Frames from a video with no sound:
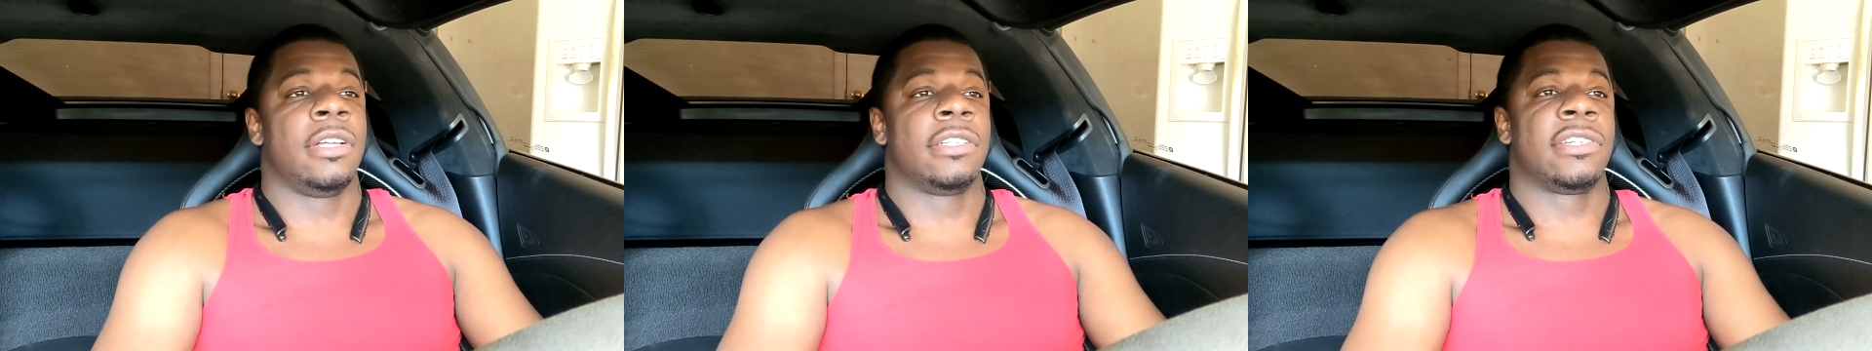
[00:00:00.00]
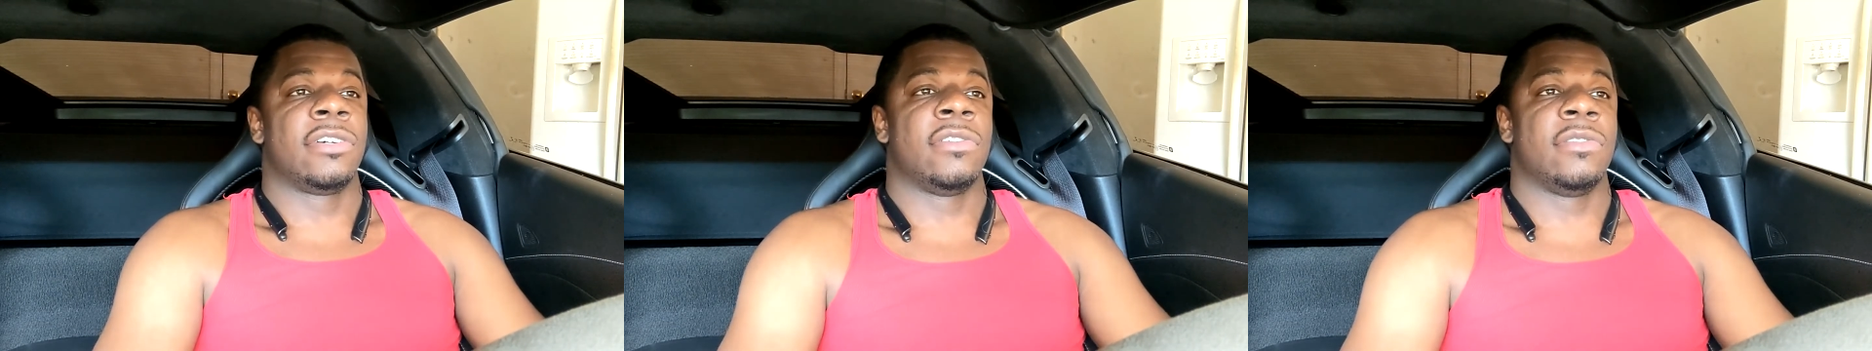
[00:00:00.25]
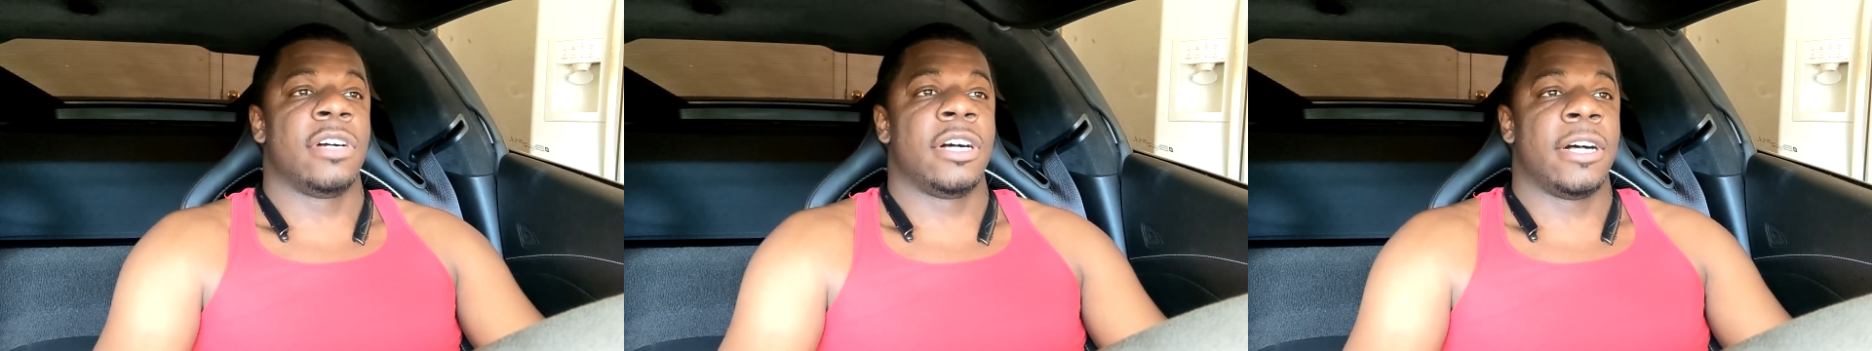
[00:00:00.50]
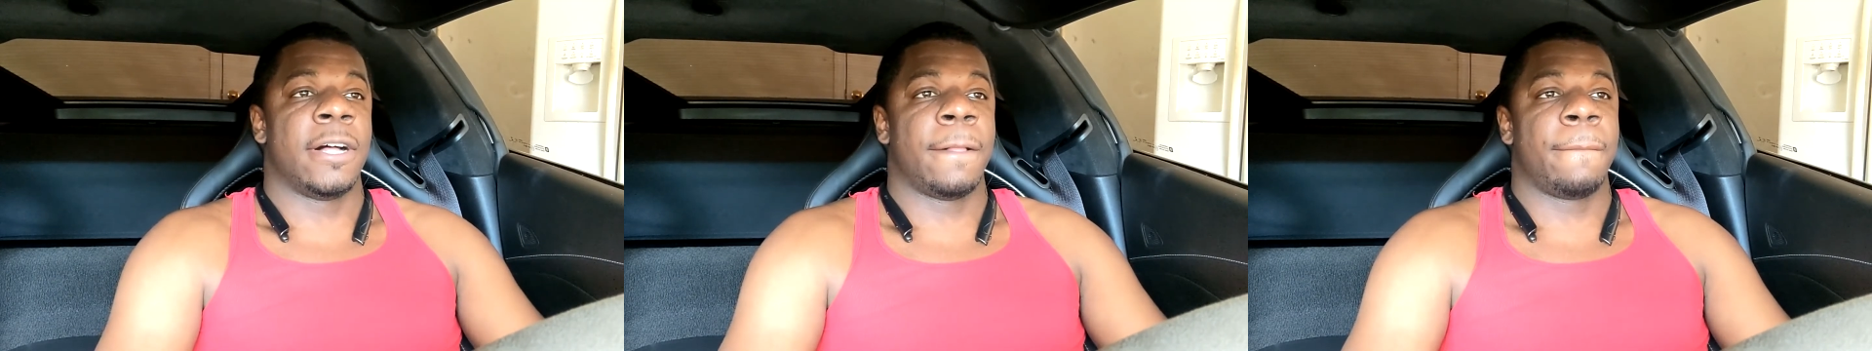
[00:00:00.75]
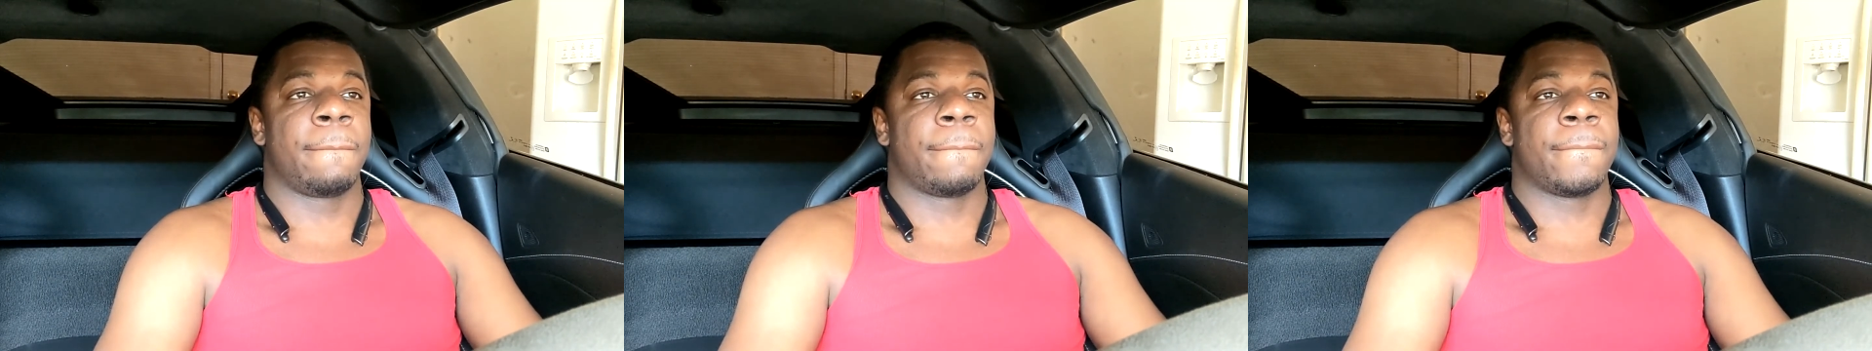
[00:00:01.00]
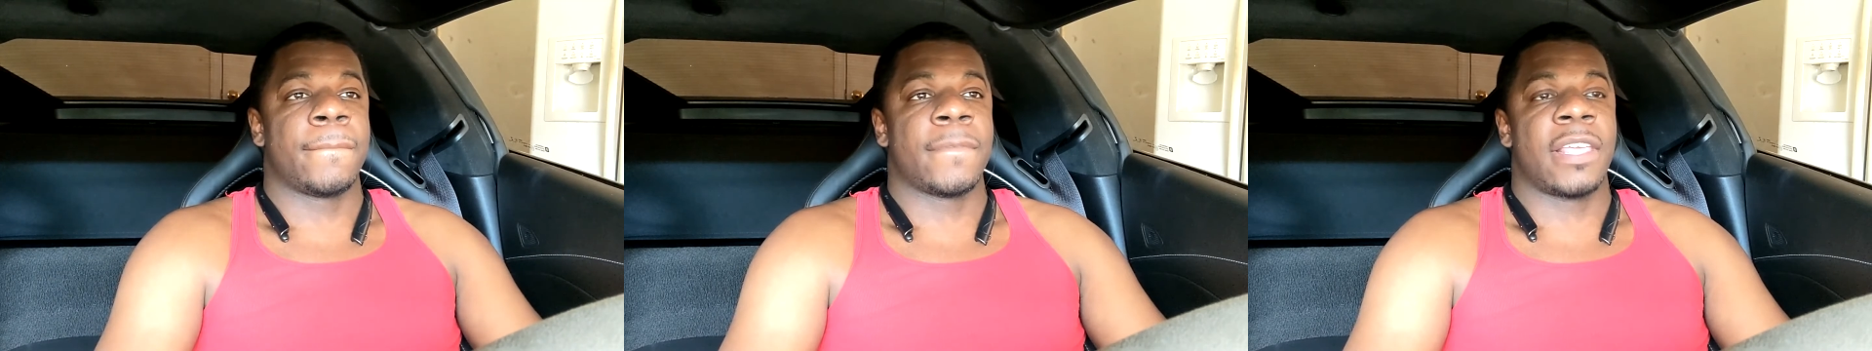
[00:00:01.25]
So,
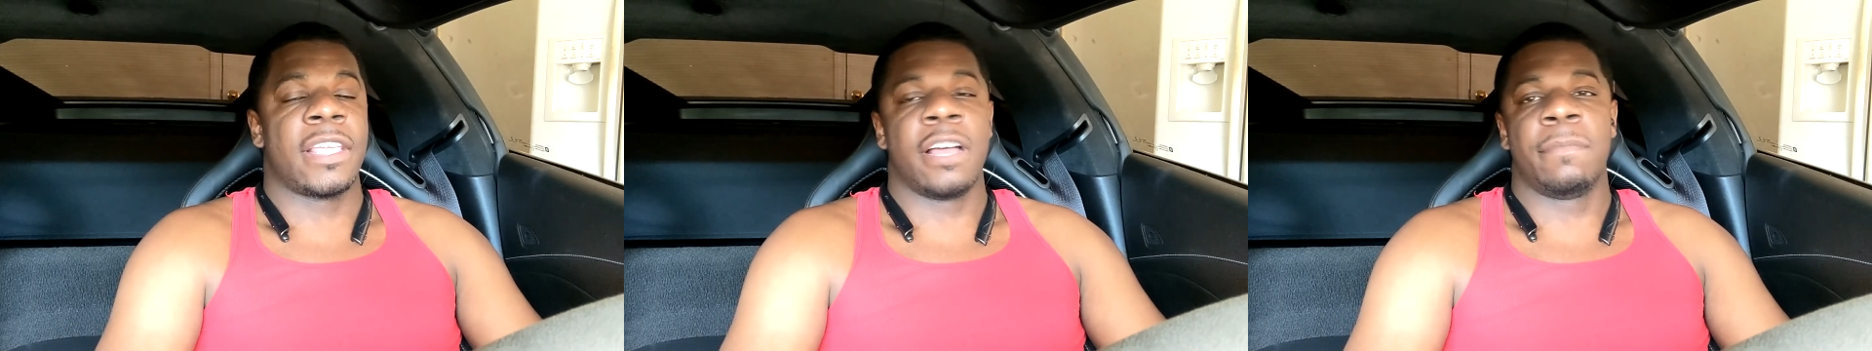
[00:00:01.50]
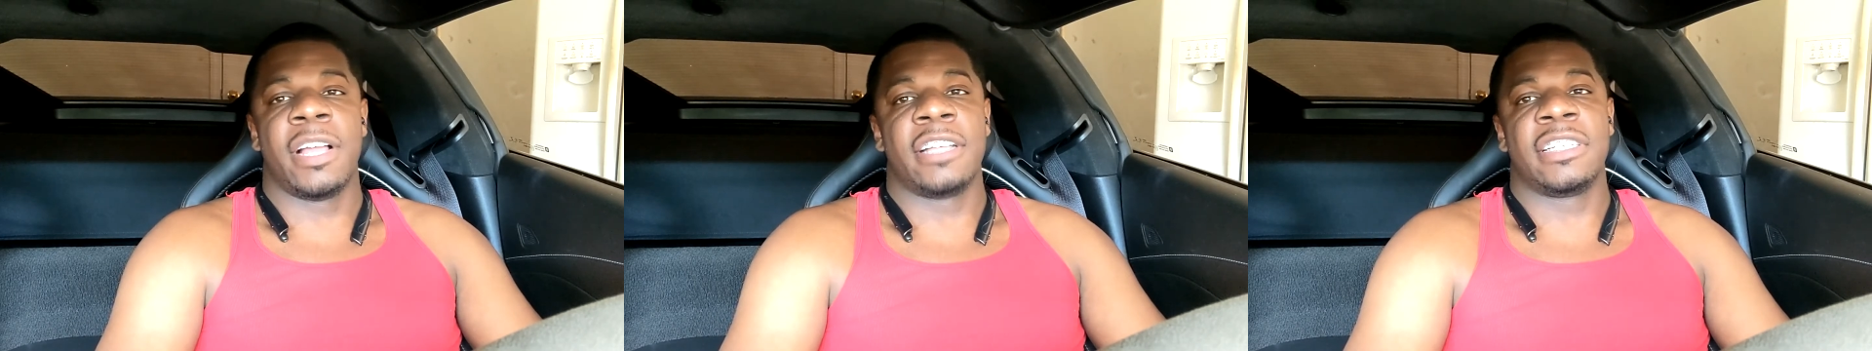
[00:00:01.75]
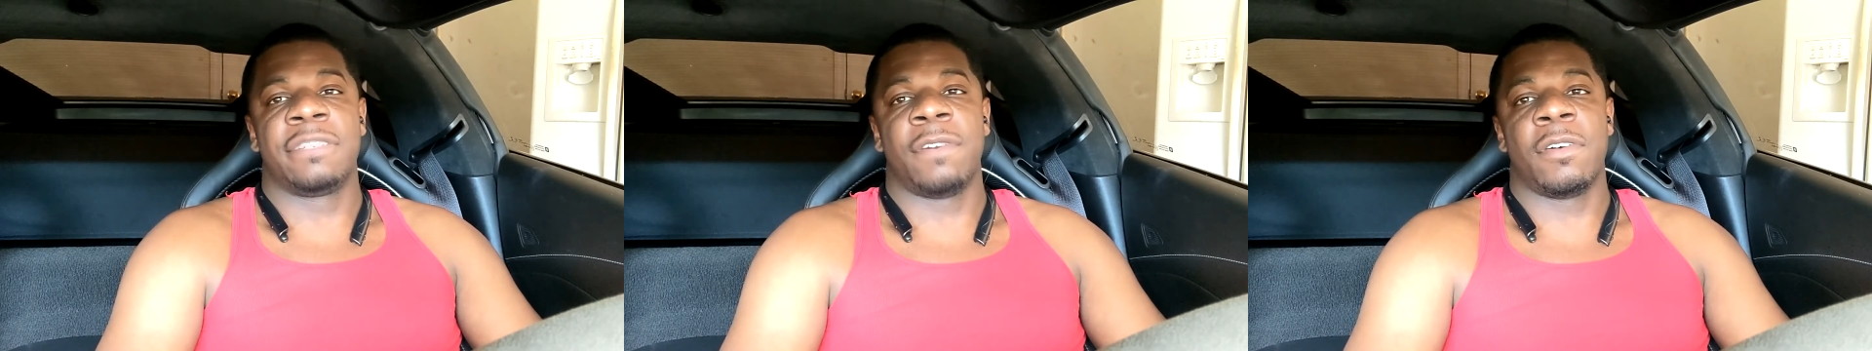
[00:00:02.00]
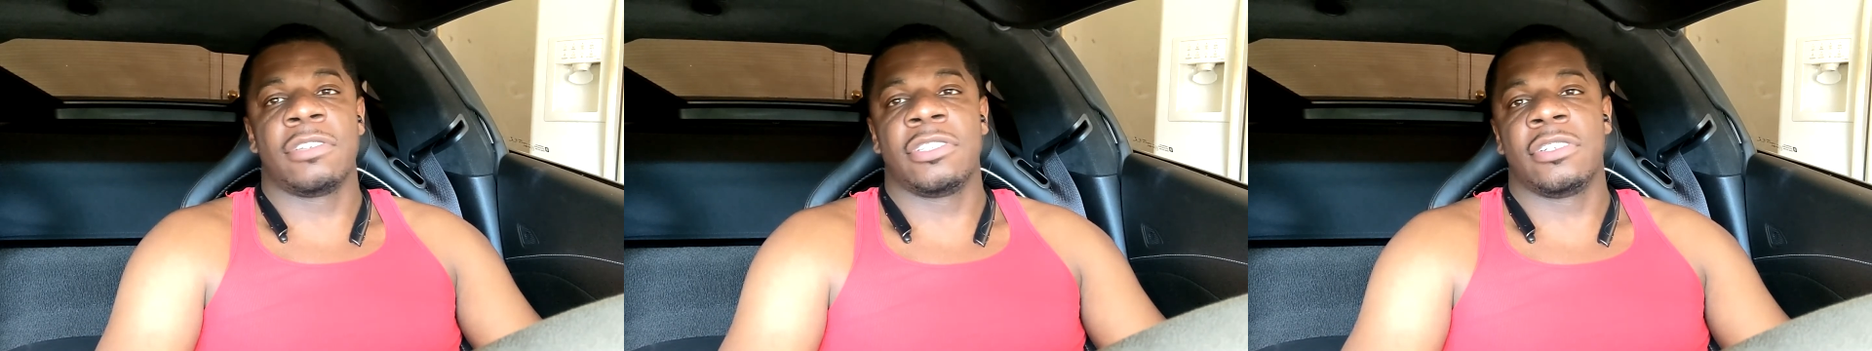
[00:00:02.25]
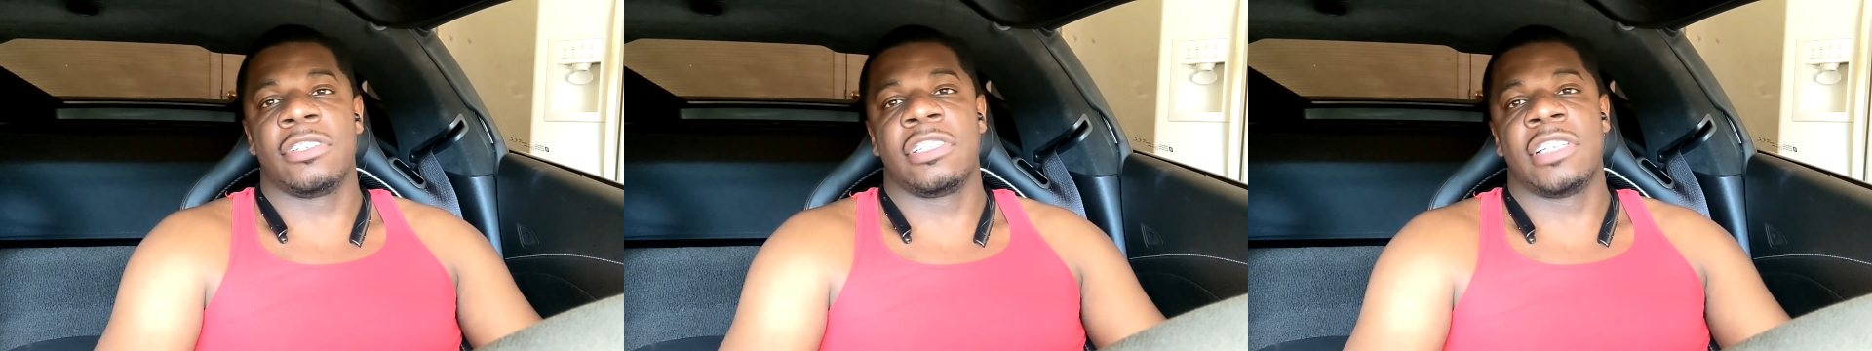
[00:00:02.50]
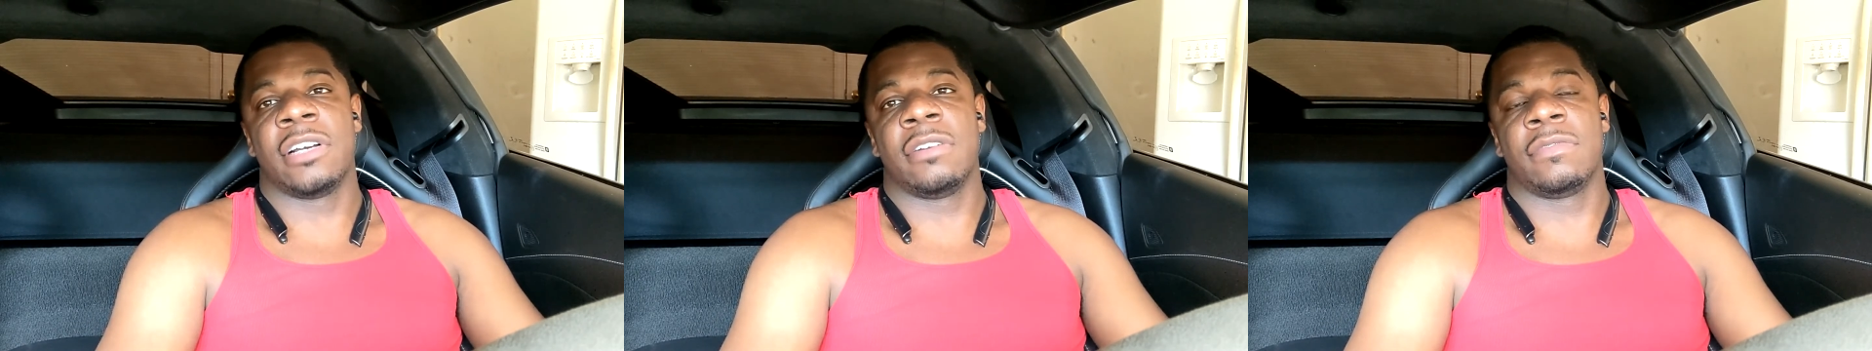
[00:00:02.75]
yeah, man, just focus on
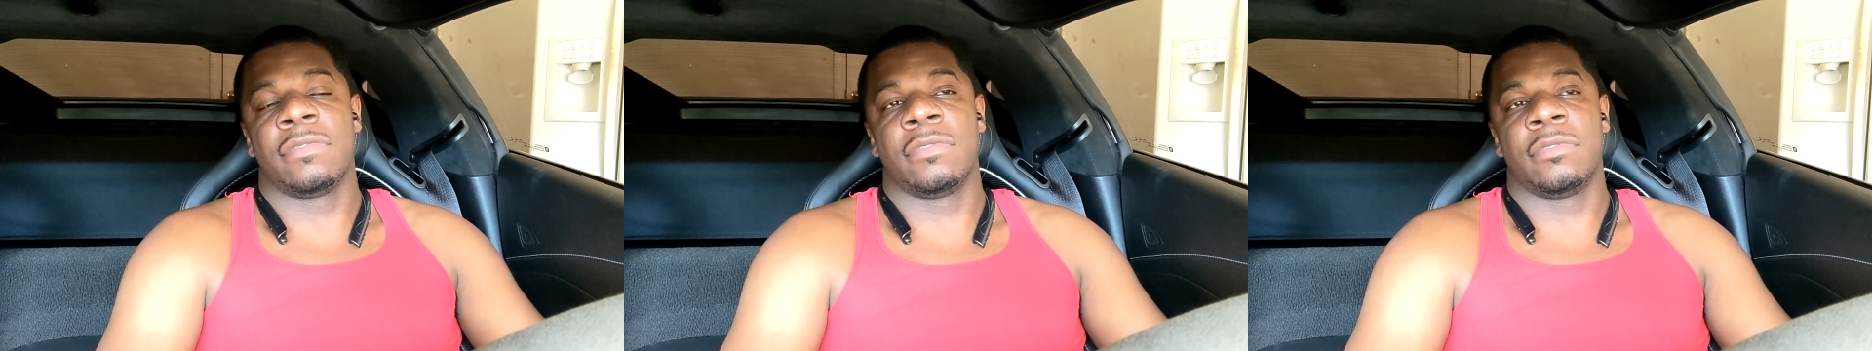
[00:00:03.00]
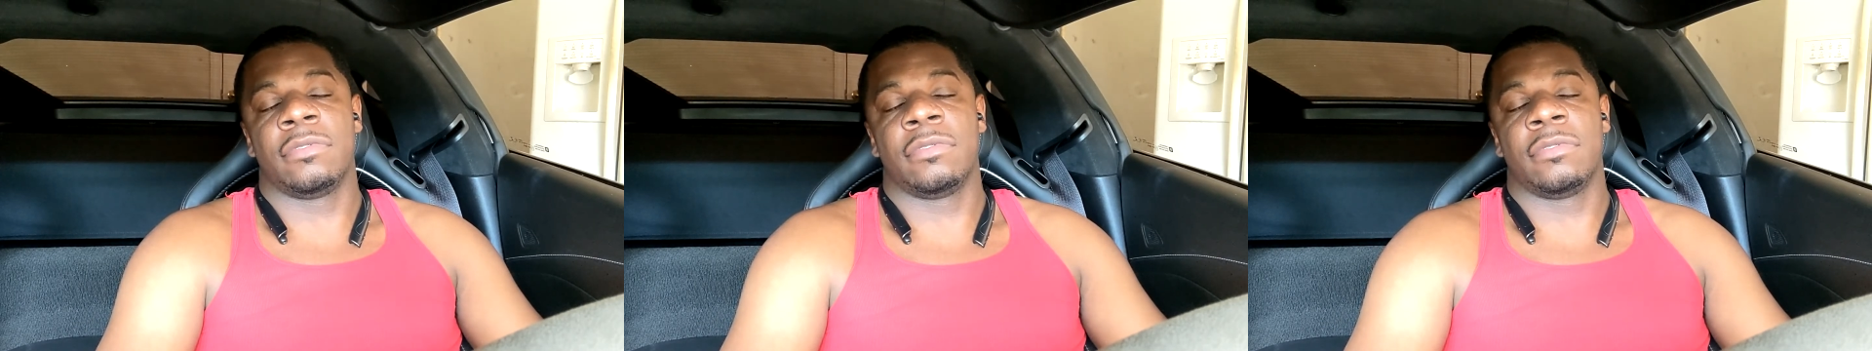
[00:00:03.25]
yourself.